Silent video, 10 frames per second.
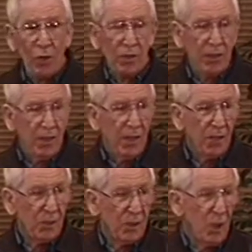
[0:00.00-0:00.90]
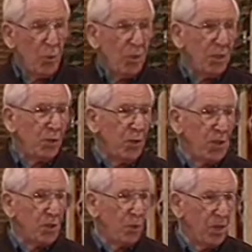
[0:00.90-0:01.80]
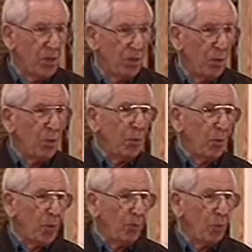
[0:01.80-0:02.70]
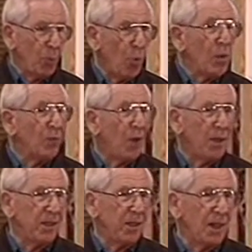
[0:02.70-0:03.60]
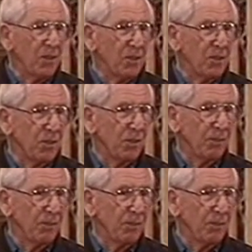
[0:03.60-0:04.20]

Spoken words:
it. And I know we're going to face questions, I know we're going to pray for it, but we'll find the answer, see.